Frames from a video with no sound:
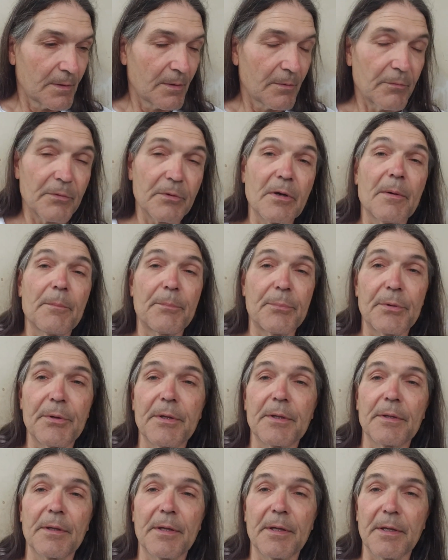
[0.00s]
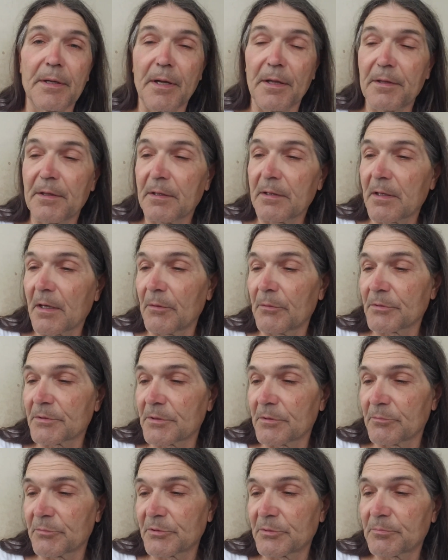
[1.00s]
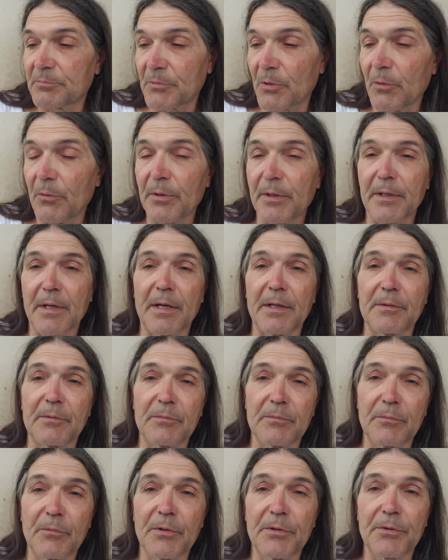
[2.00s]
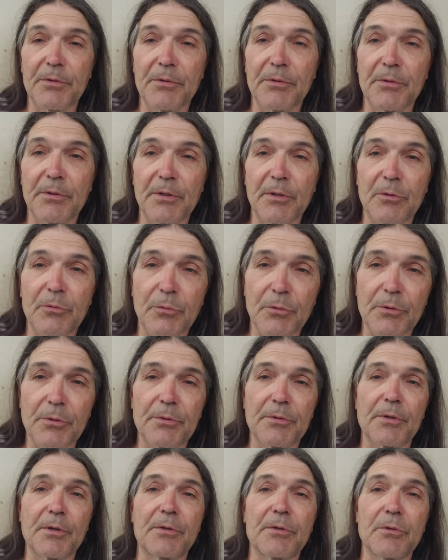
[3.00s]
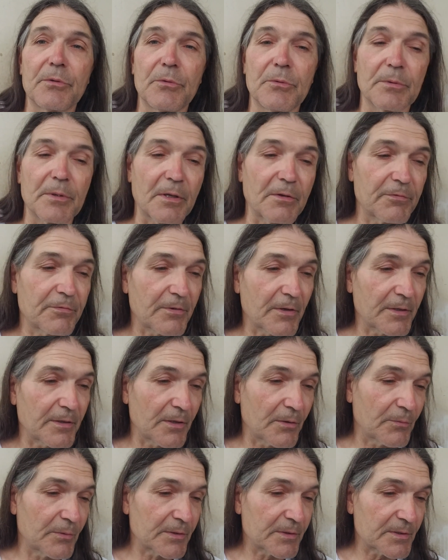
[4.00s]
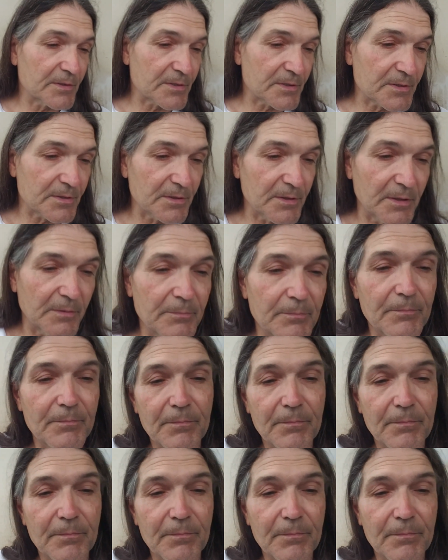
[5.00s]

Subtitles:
We're up pretty late. I think I was going on 1:30, quarter to 2 when I finally went to sleep.